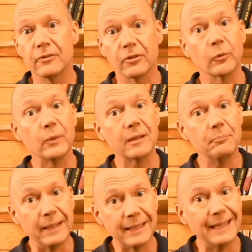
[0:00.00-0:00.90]
so that we
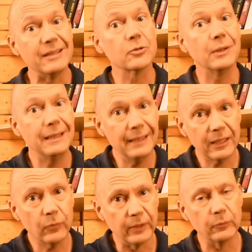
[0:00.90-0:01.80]
can make it into a
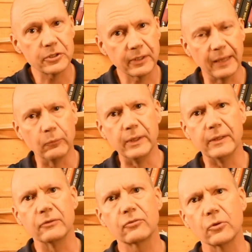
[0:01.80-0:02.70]
liquid, which again we
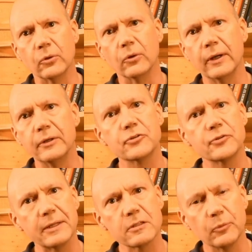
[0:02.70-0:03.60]
can store and
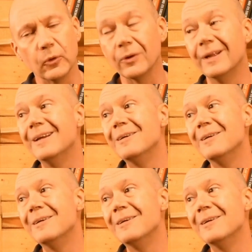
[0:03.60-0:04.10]
transport.